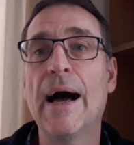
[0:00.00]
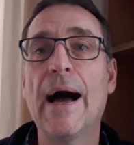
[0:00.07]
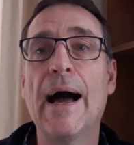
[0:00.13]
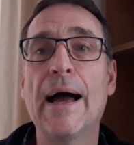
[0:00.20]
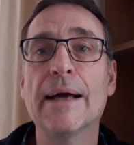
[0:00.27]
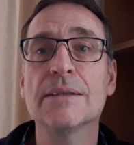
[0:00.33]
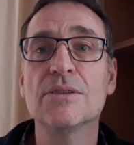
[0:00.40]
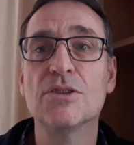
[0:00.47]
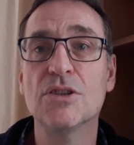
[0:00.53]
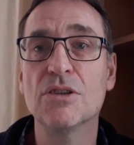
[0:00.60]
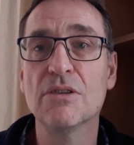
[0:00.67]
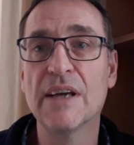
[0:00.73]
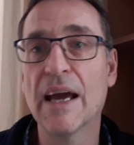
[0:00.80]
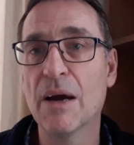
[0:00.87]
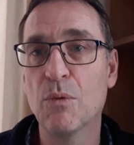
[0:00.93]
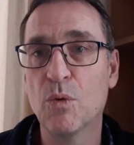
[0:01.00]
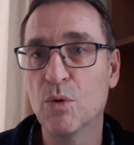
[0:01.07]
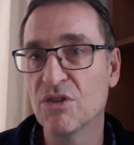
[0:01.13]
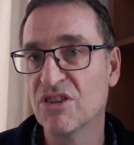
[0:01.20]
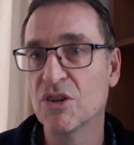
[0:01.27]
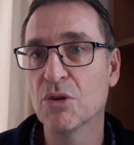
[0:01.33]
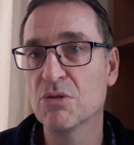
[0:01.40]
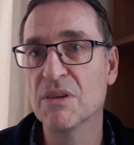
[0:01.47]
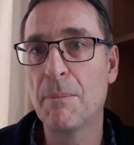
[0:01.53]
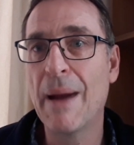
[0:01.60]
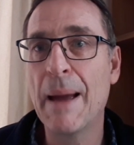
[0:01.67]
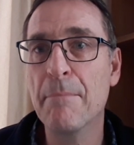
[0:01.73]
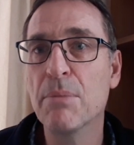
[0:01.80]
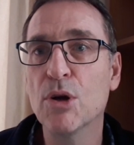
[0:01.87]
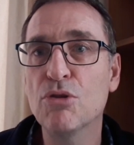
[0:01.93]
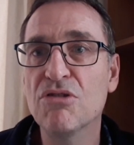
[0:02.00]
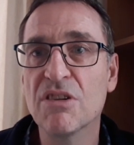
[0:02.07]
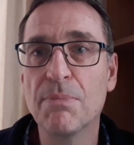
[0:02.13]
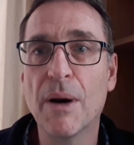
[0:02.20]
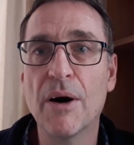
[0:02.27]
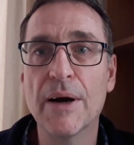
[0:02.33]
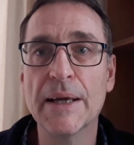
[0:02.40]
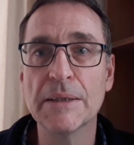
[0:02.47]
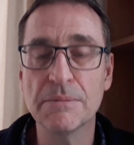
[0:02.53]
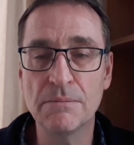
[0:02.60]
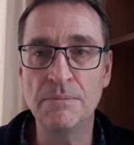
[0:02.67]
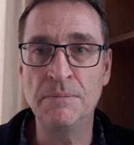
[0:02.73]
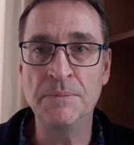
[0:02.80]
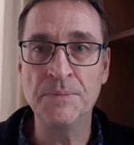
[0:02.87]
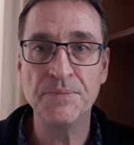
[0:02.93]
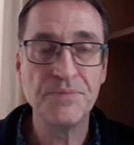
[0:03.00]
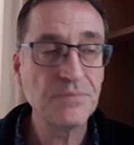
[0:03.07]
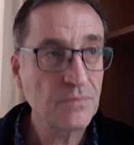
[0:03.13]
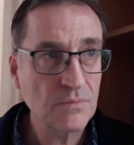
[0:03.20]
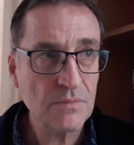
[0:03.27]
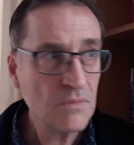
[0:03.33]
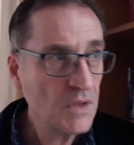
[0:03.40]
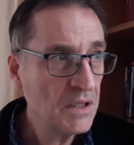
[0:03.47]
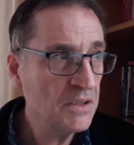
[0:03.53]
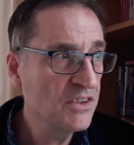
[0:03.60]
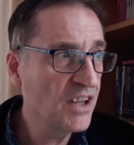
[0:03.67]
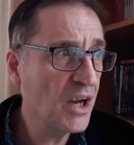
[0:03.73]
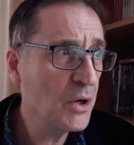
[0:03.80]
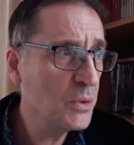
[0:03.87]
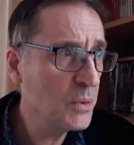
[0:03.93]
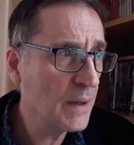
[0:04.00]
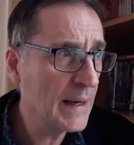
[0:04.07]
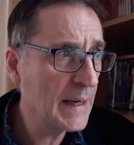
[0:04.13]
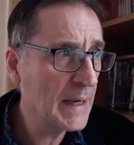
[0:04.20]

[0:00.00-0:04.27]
and you get what's called a bamboo spine. So